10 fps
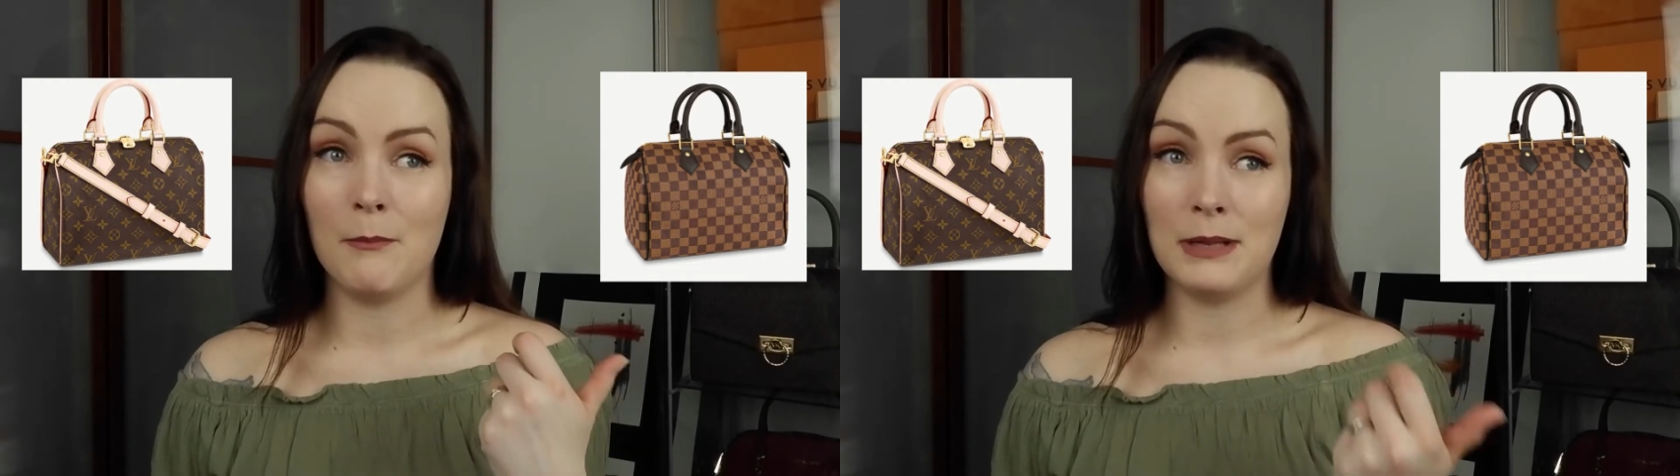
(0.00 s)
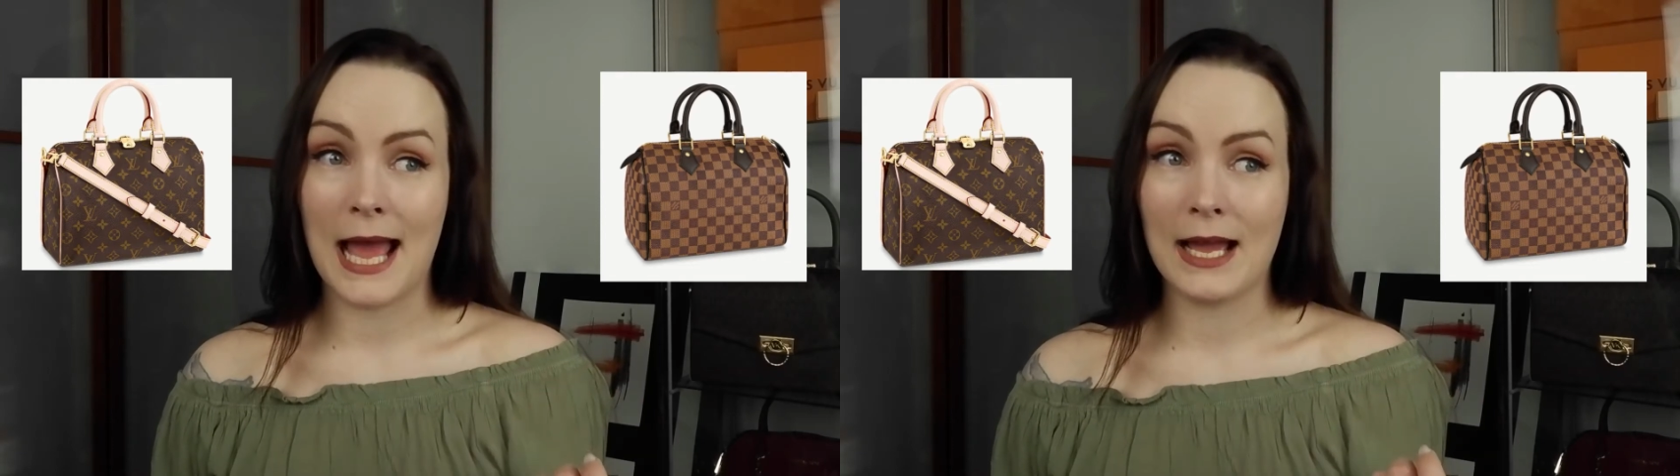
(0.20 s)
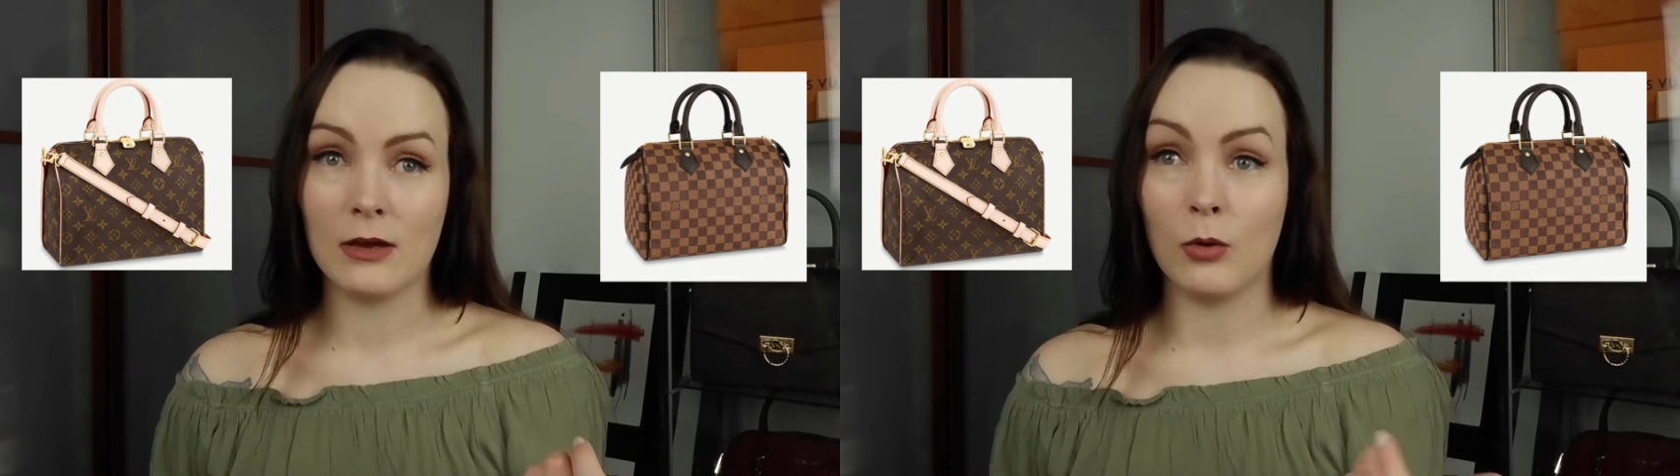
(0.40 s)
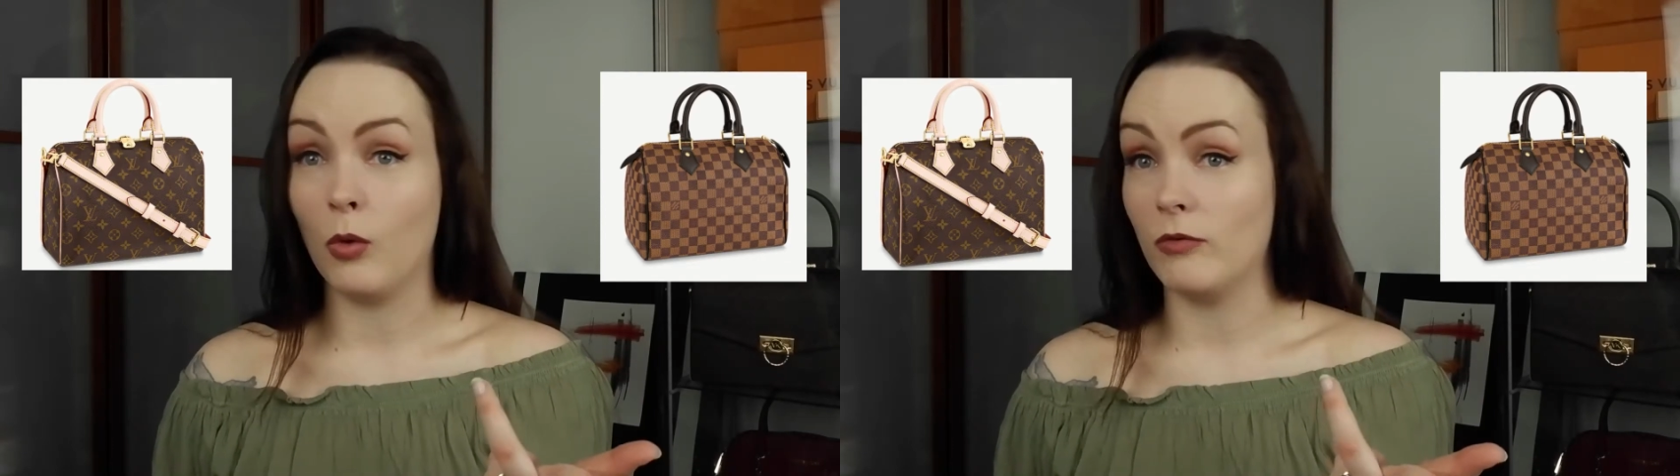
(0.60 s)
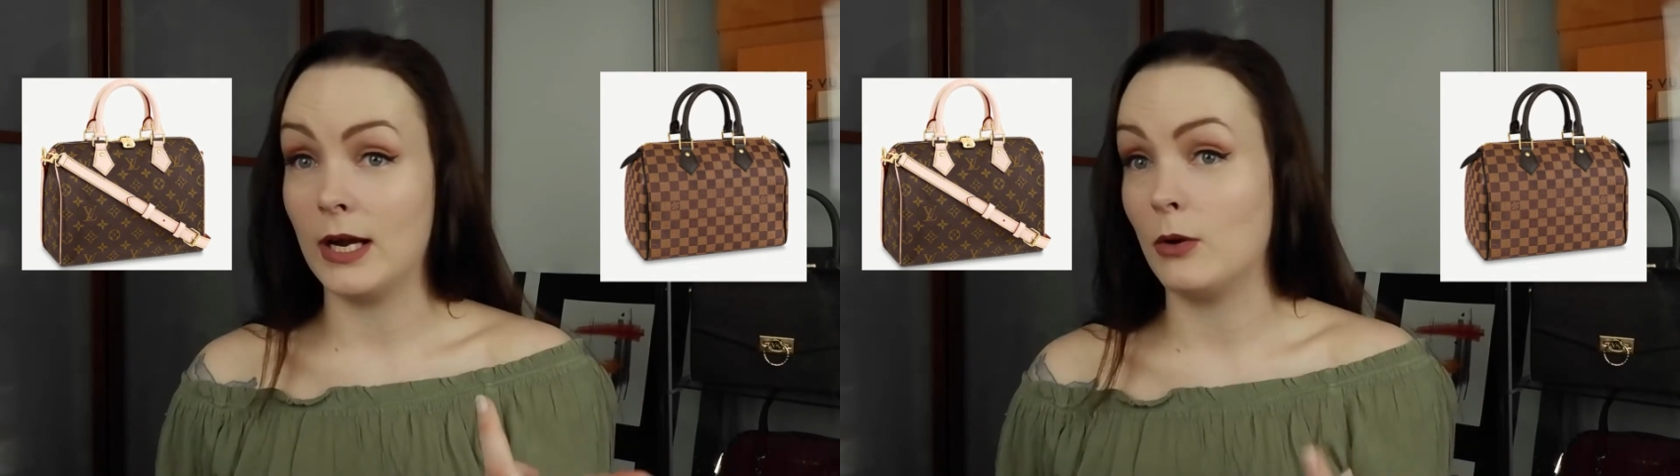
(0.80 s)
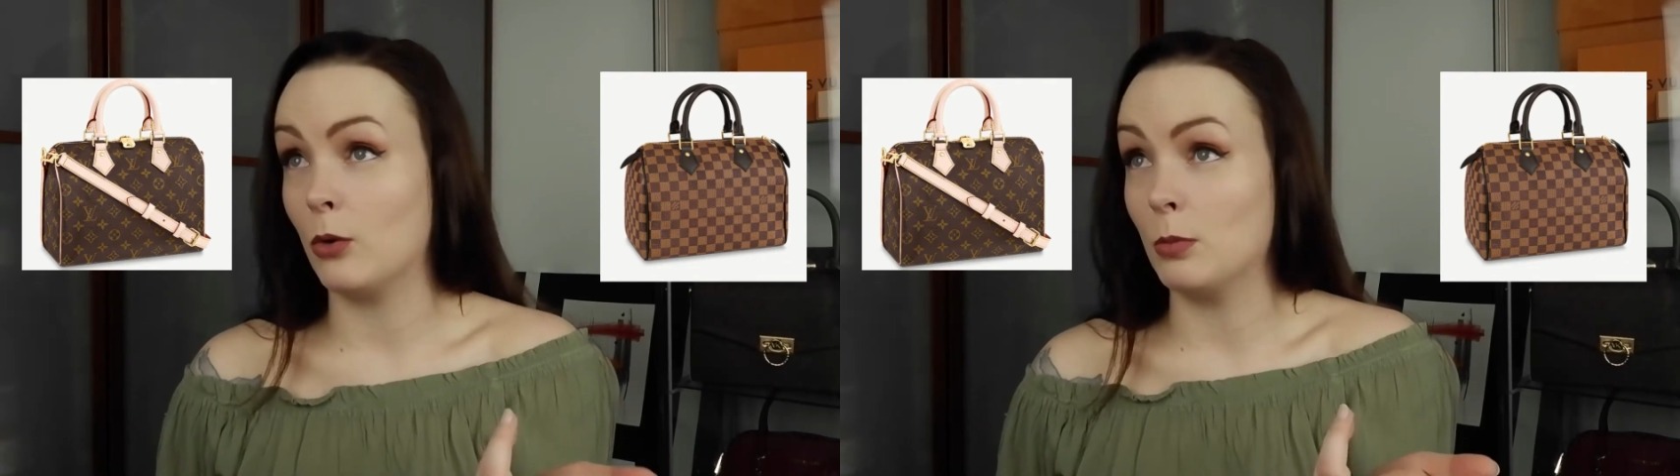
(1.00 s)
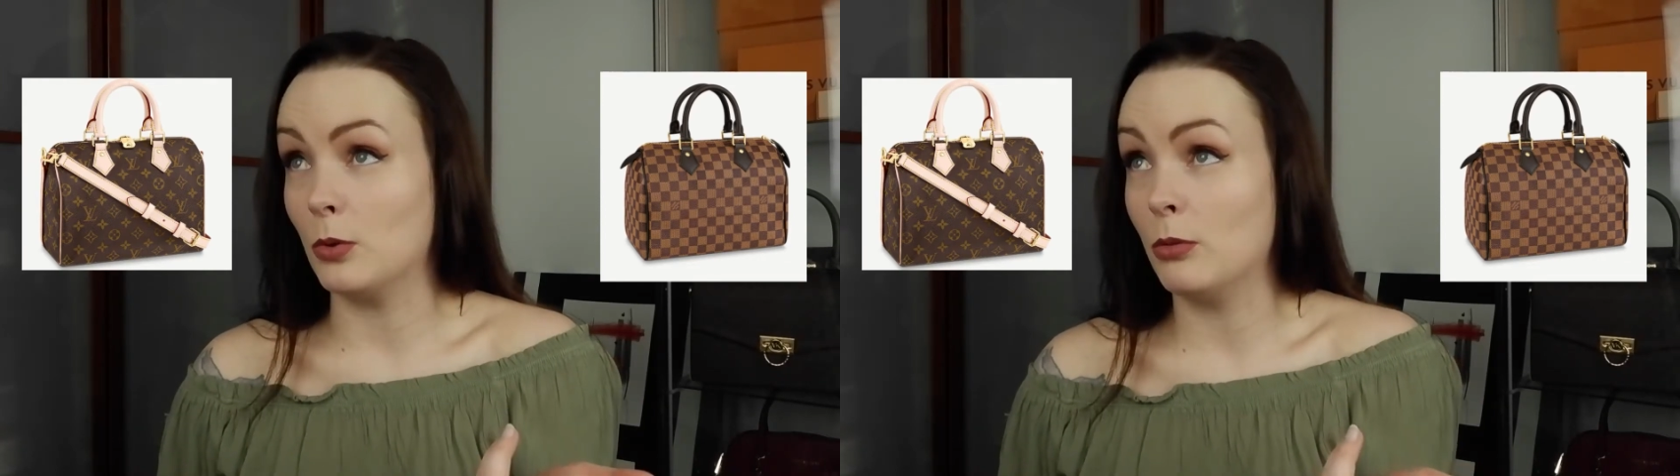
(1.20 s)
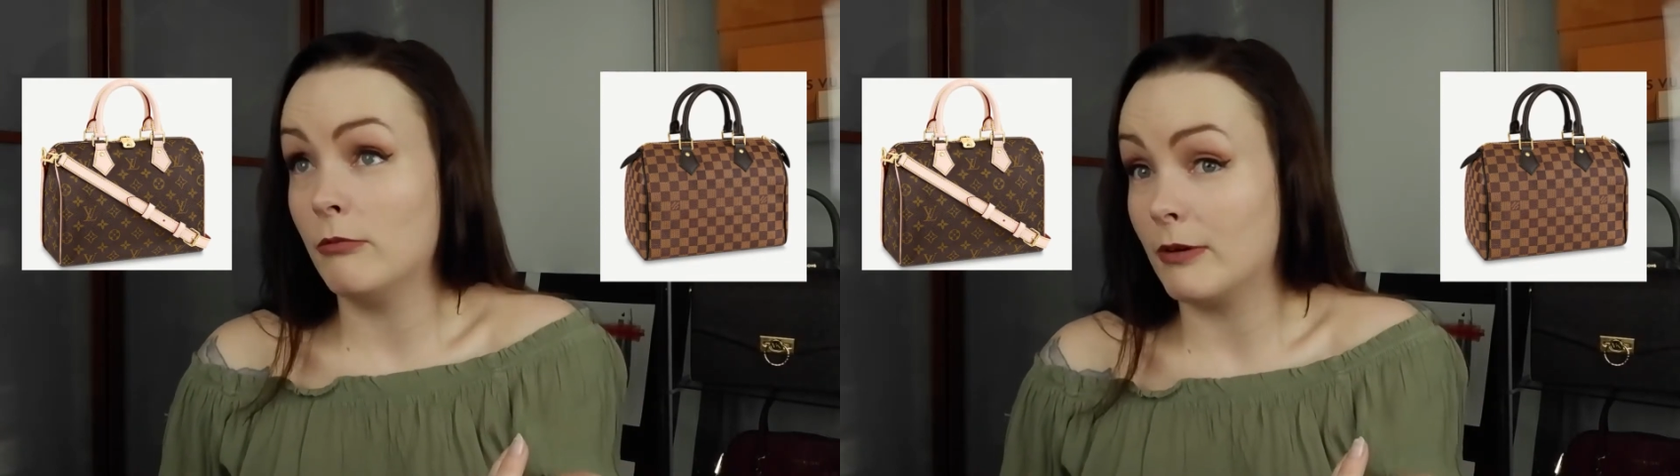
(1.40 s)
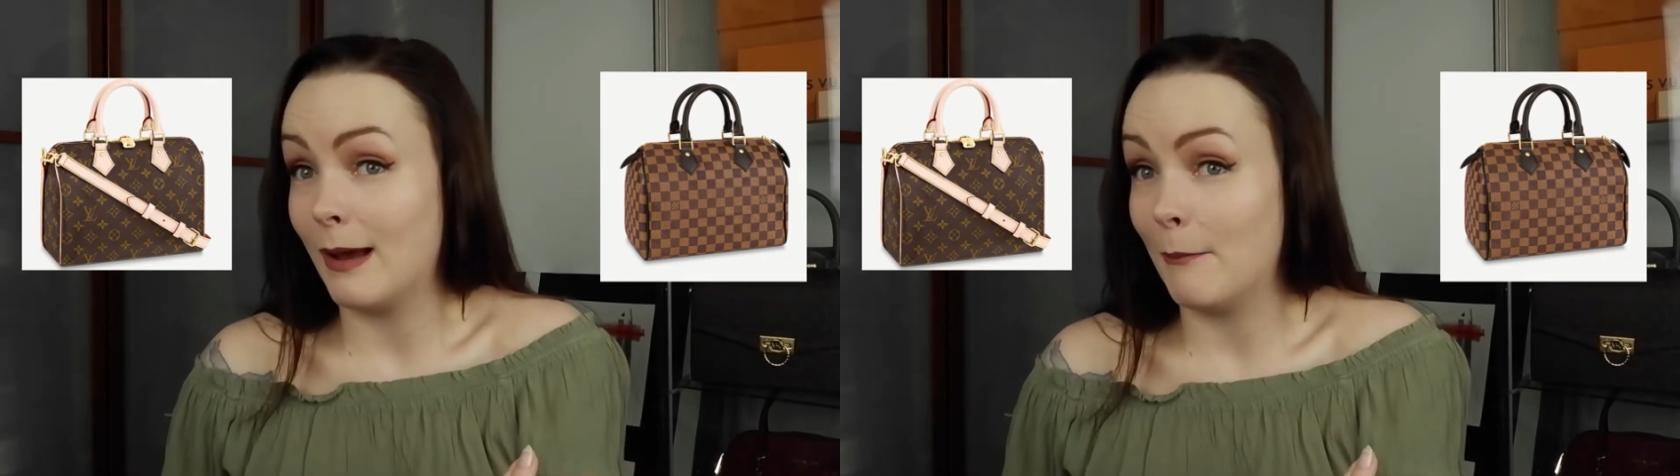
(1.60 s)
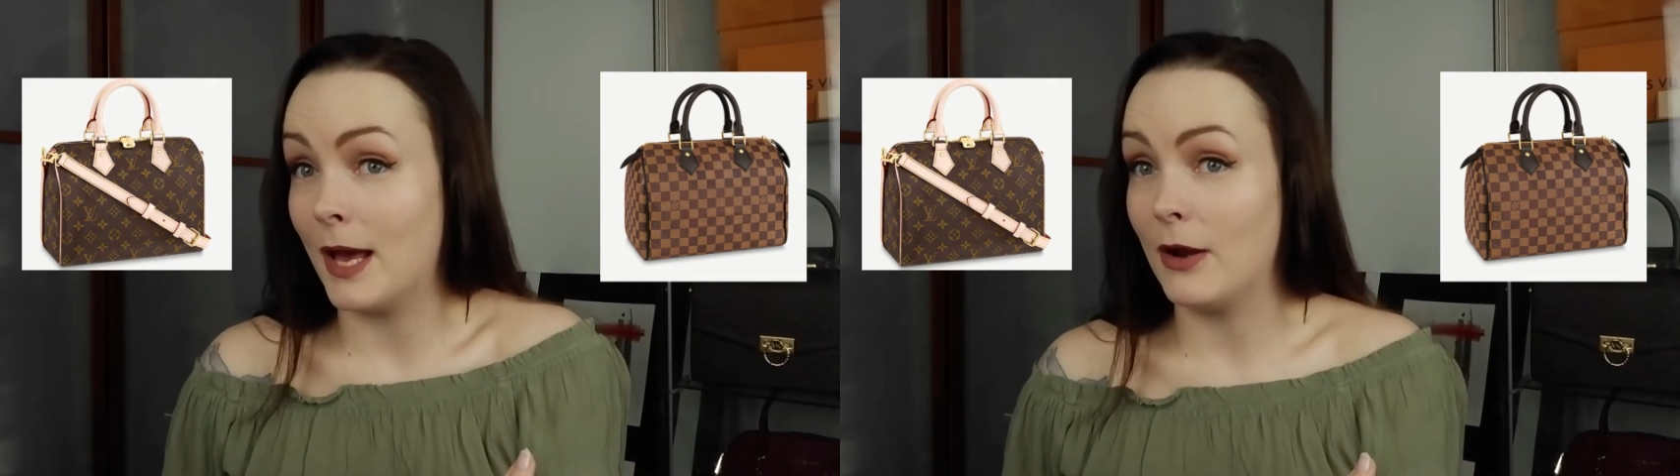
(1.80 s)
black or red or blue for
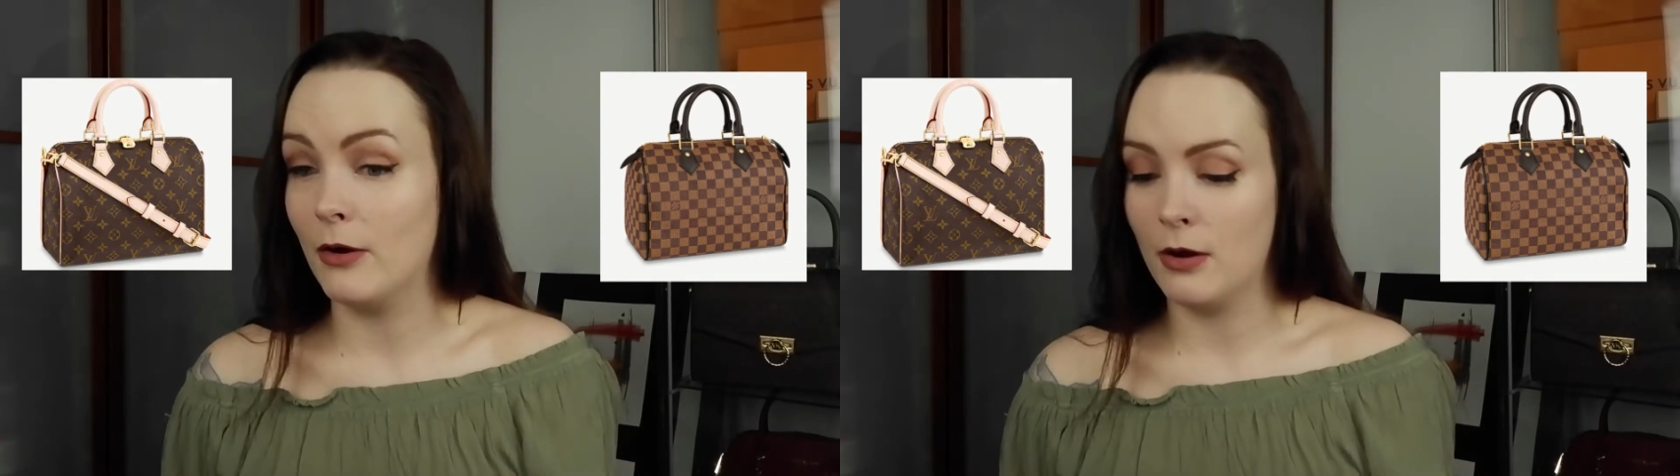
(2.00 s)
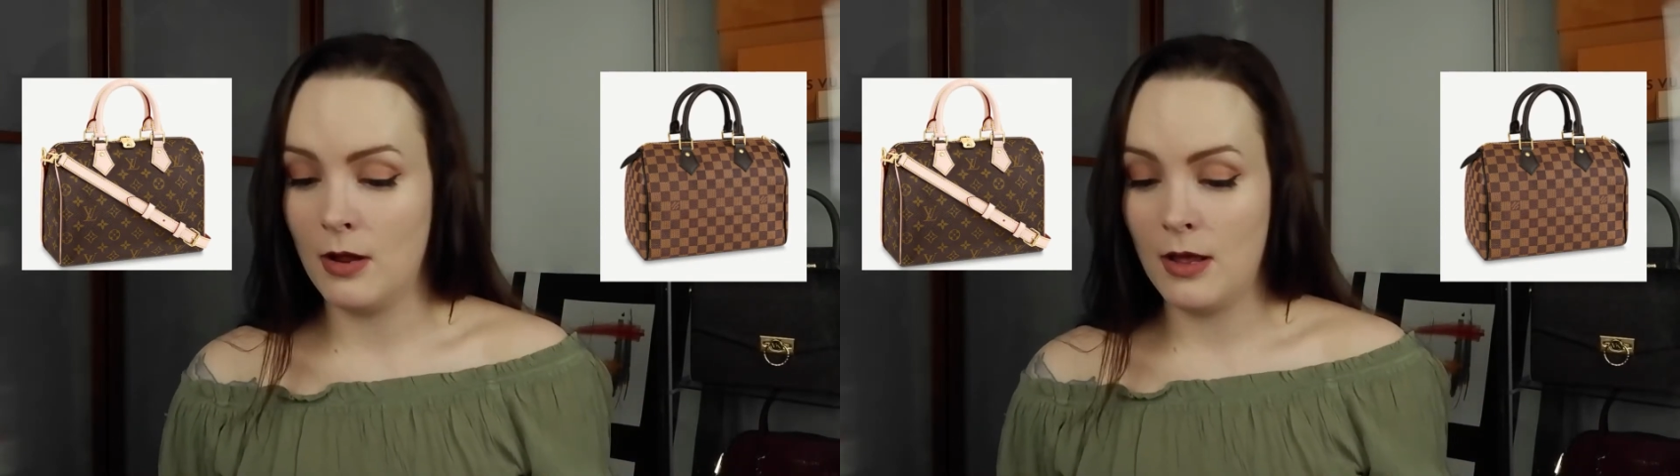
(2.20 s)
that matter,